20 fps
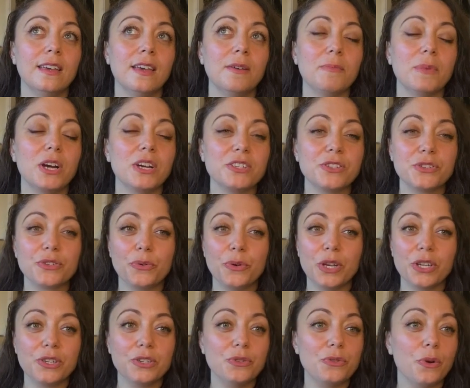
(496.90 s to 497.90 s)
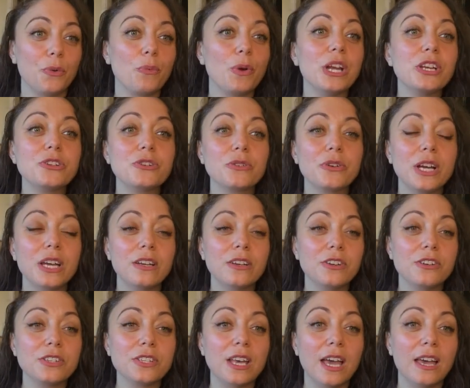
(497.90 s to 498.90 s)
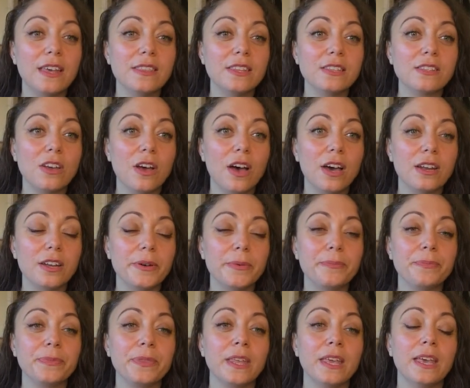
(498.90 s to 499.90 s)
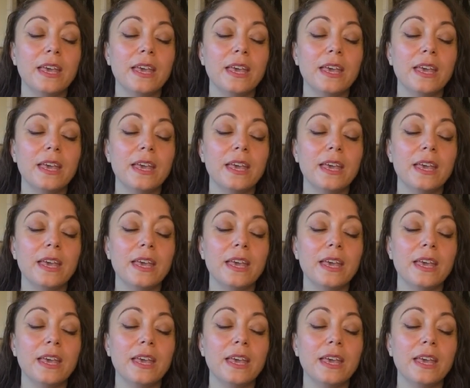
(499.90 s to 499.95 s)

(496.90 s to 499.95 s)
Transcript: Mars is going to do a retrograde in your sign this autumn